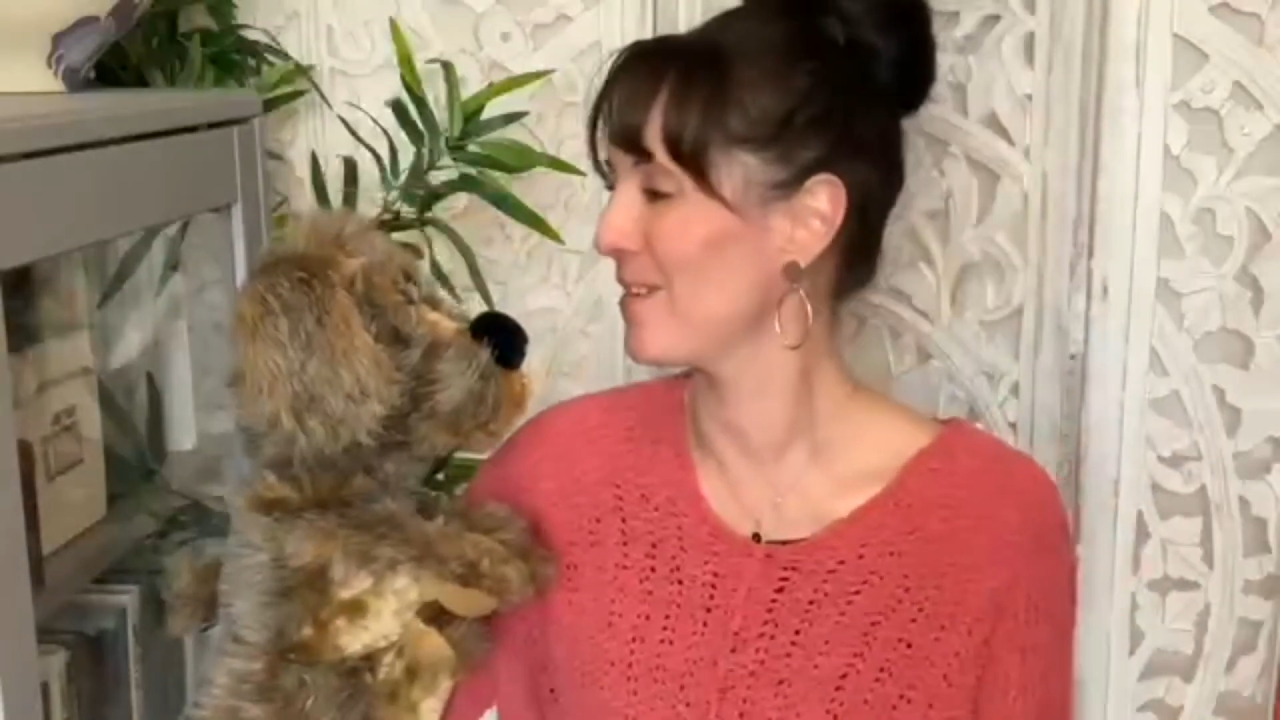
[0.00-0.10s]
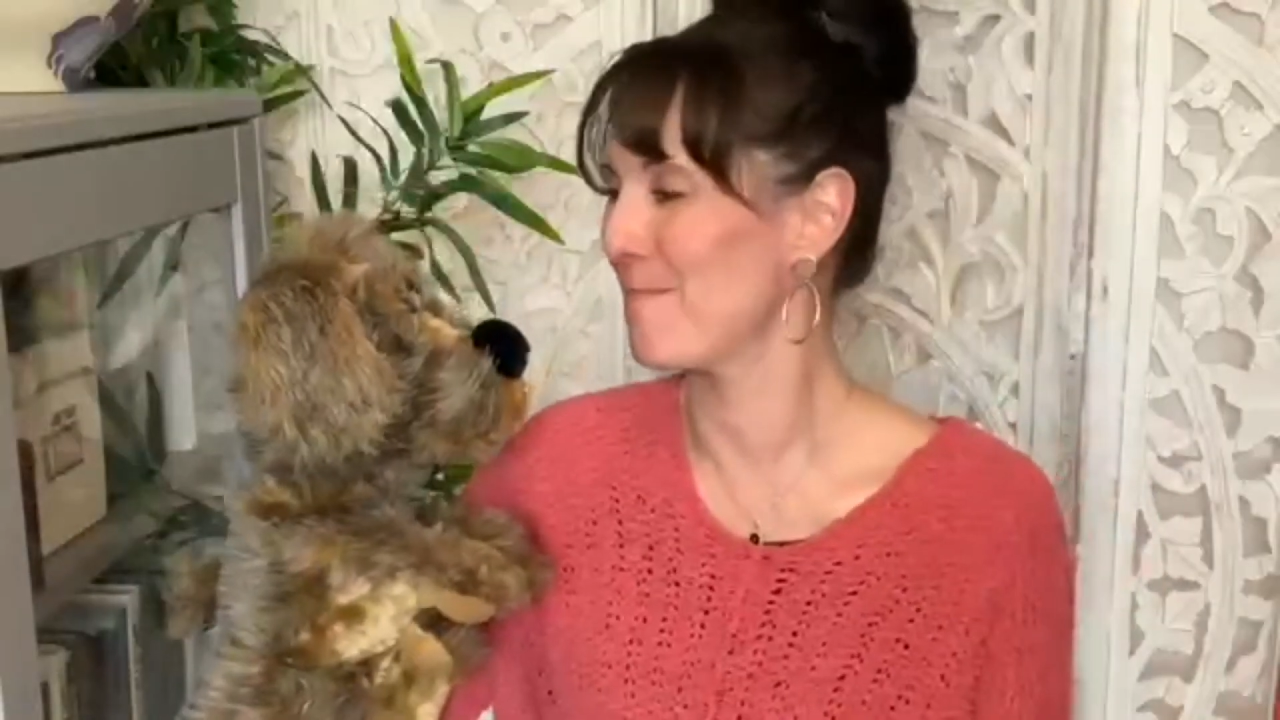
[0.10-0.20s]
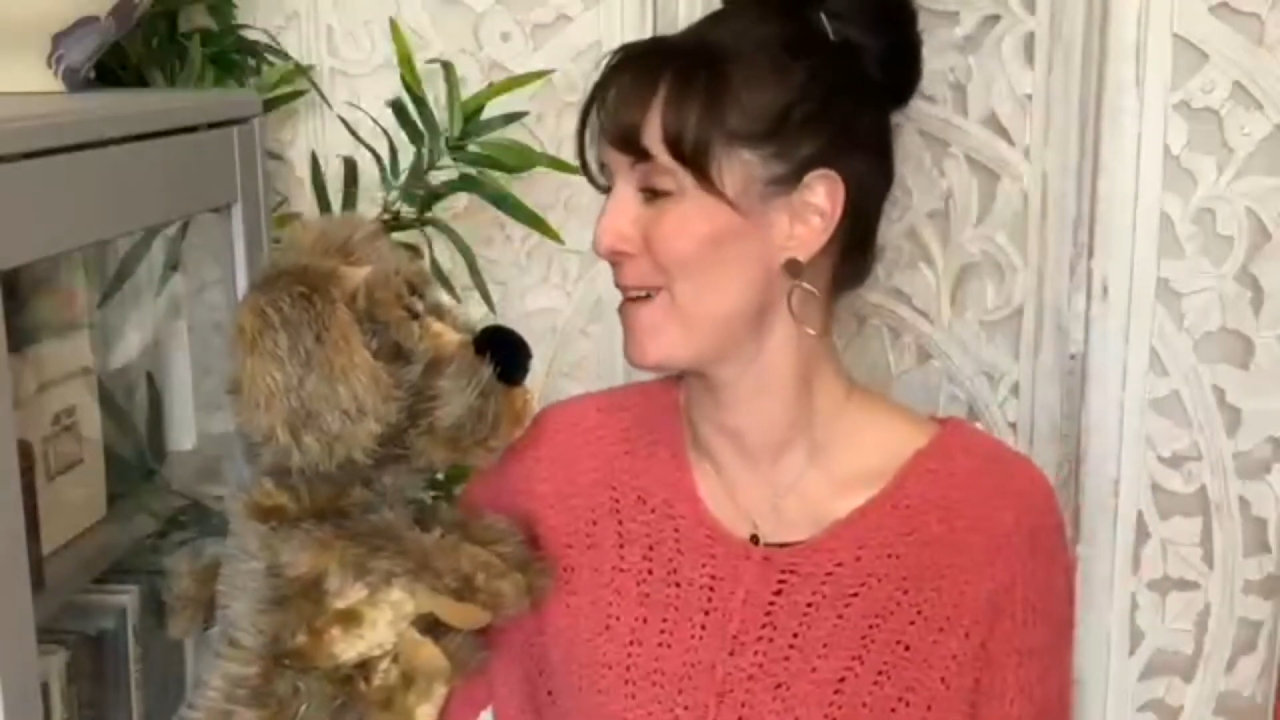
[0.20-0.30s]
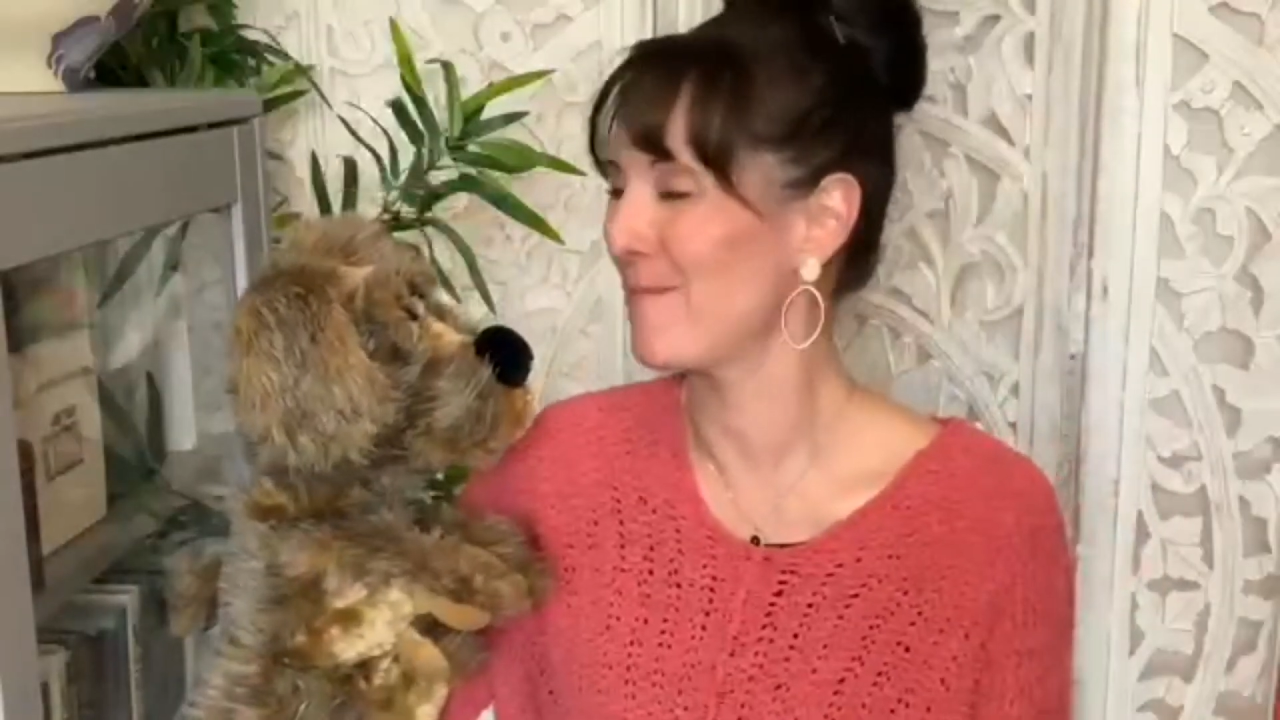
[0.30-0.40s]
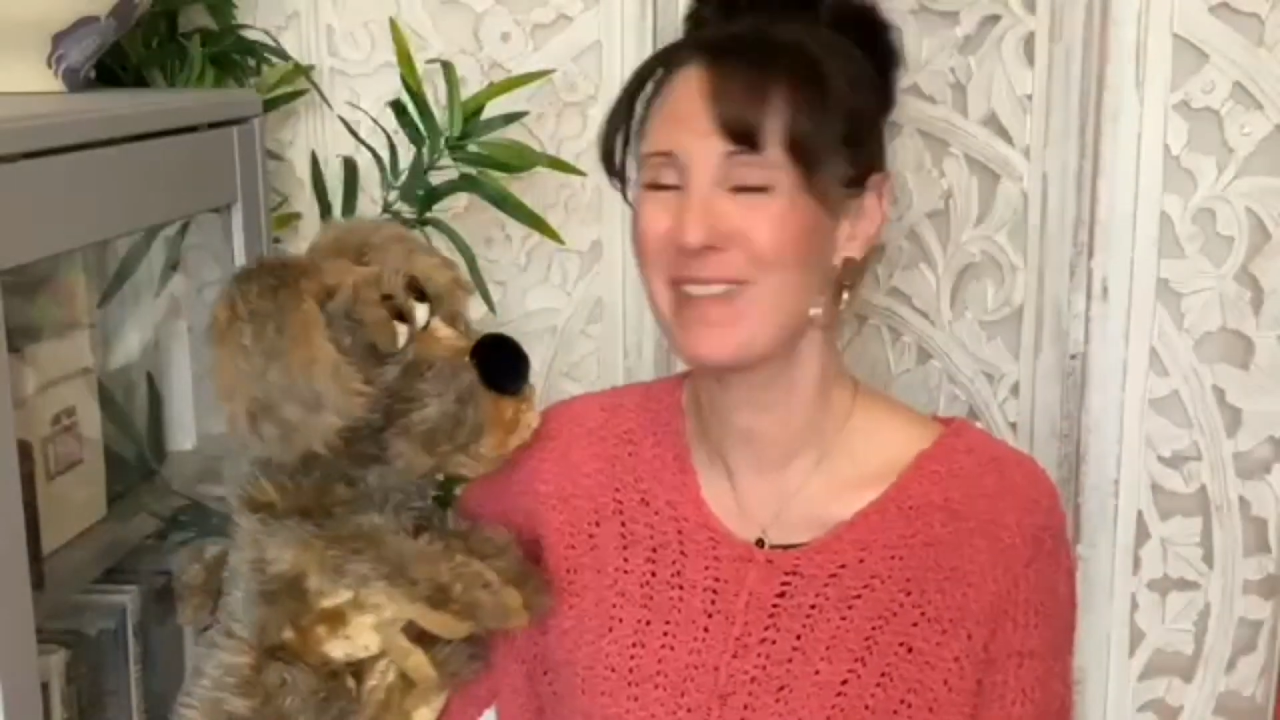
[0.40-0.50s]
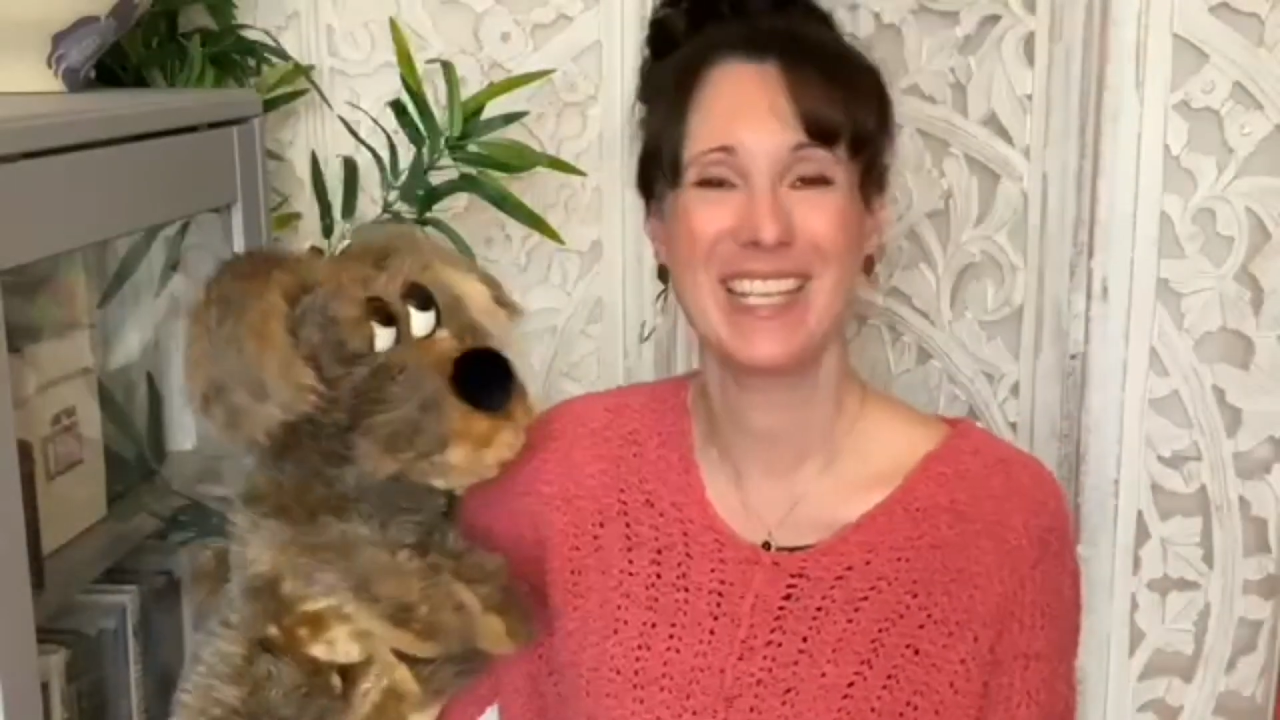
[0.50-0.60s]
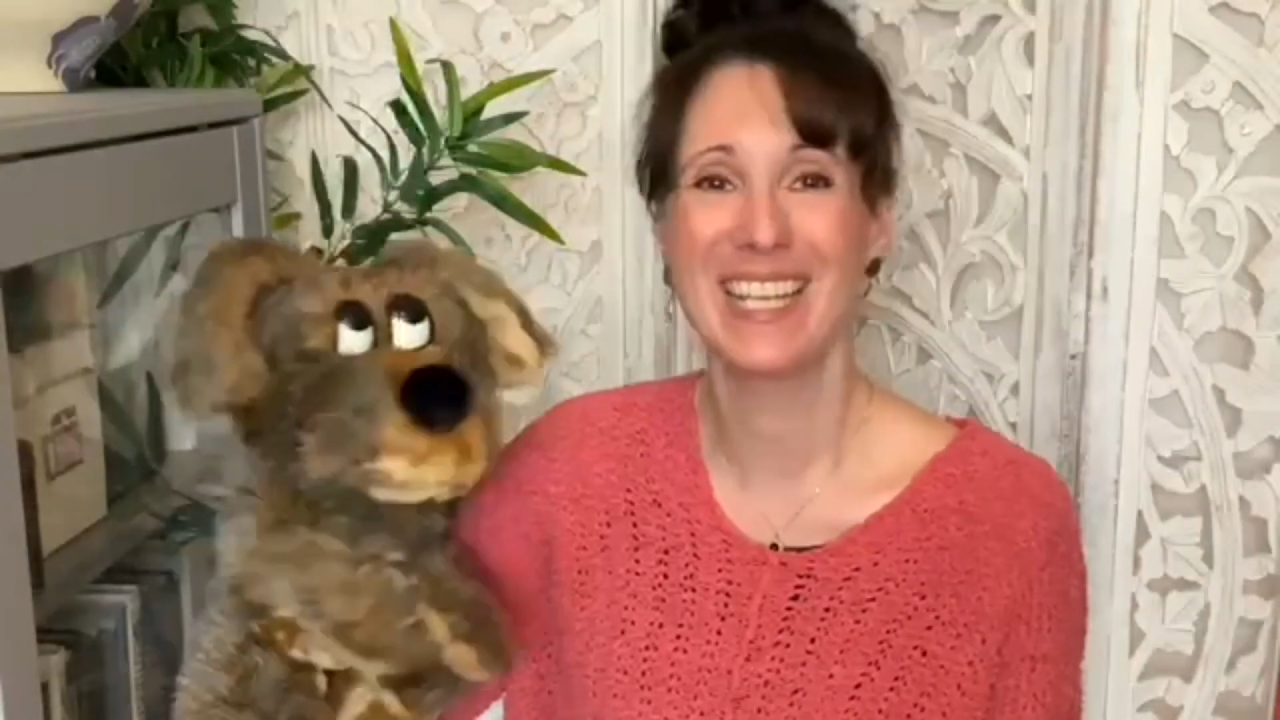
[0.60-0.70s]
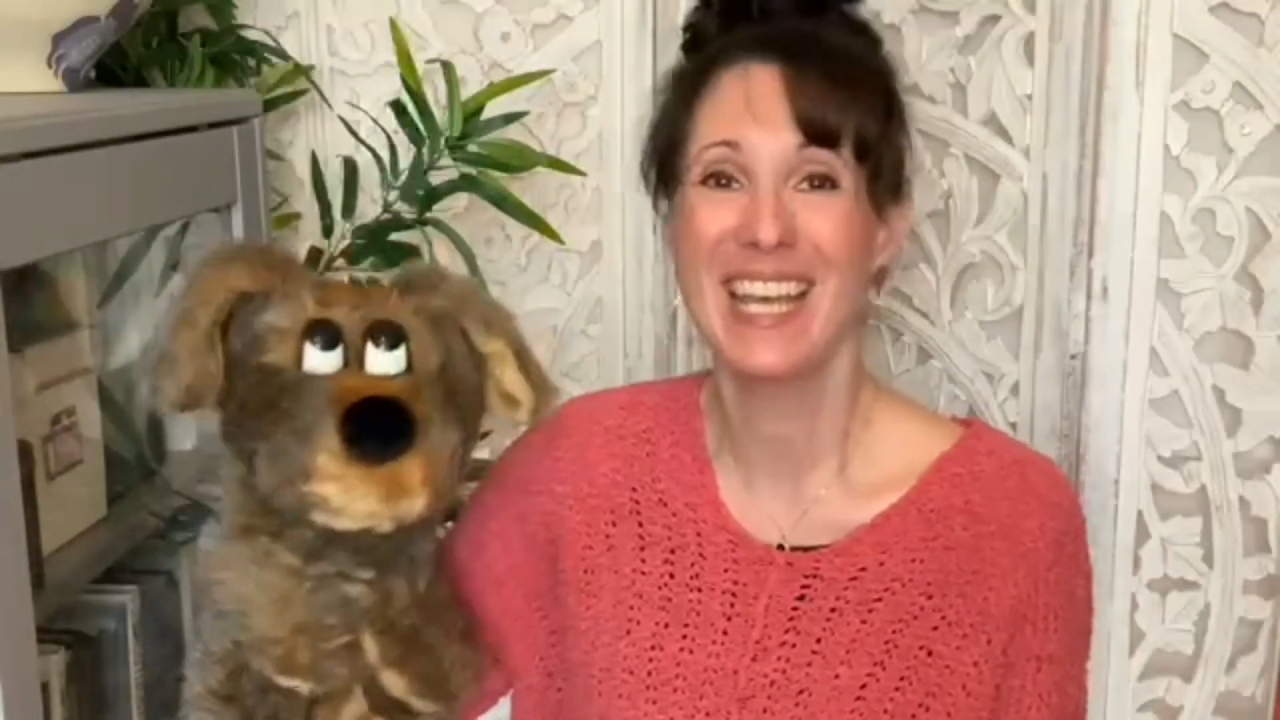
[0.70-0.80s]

Puppy,